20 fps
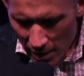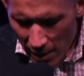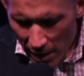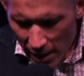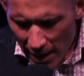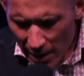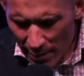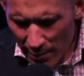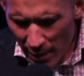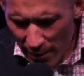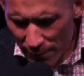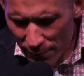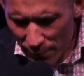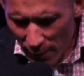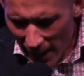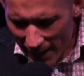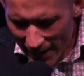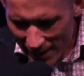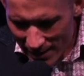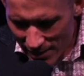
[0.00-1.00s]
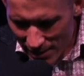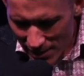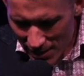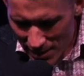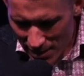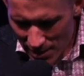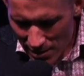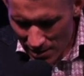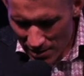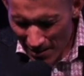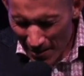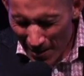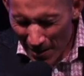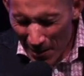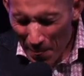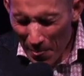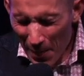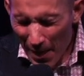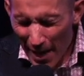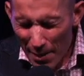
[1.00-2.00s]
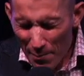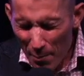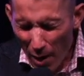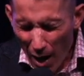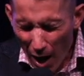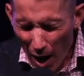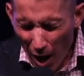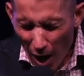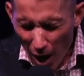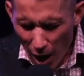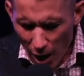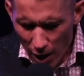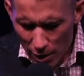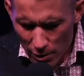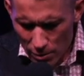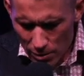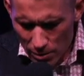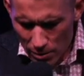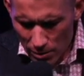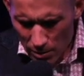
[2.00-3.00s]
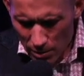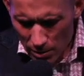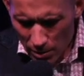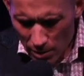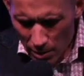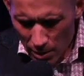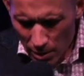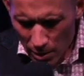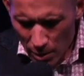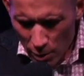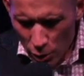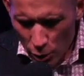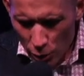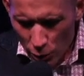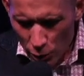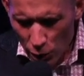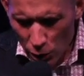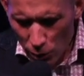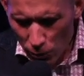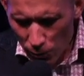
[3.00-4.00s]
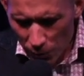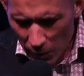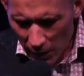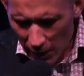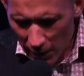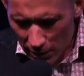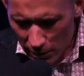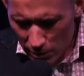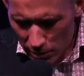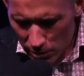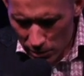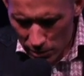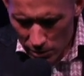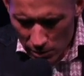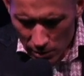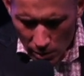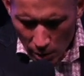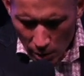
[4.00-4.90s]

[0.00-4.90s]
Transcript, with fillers: in my finances, in my heart, new things